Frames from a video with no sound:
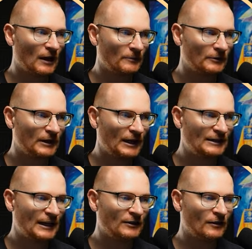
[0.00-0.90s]
I'm just going to add
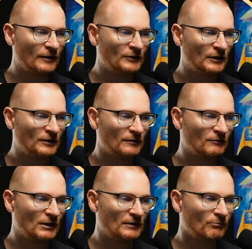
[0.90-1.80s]
ten dollars just,
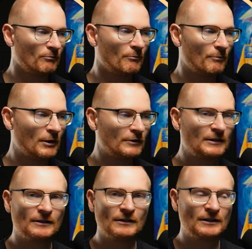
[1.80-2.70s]
just because
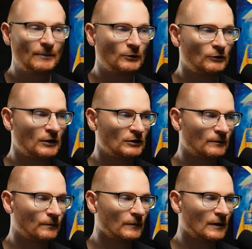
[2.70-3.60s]
this is a
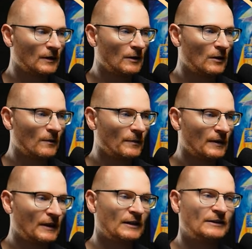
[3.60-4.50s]
demonstration.
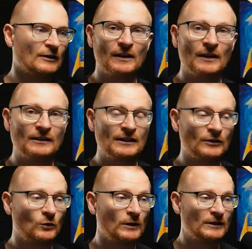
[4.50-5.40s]
That's down, that's down
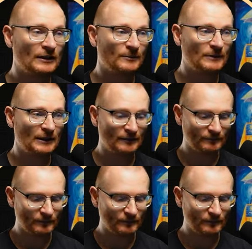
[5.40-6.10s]
twenty-six percent.